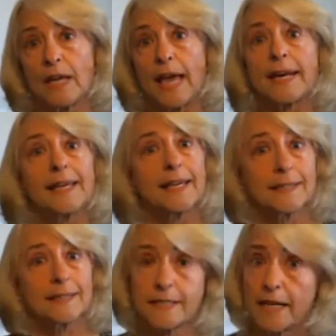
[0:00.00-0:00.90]
And
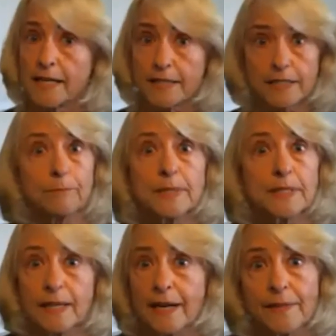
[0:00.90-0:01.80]
again, studies have been
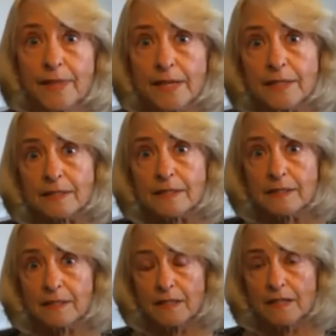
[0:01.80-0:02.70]
done on
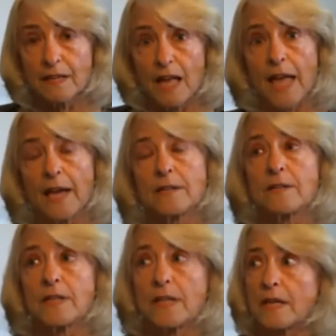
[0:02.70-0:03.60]
this.
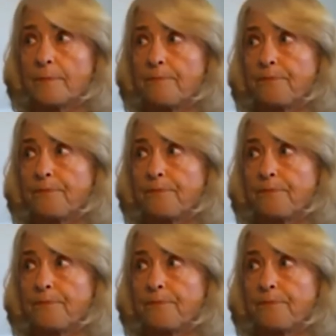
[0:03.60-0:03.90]
And the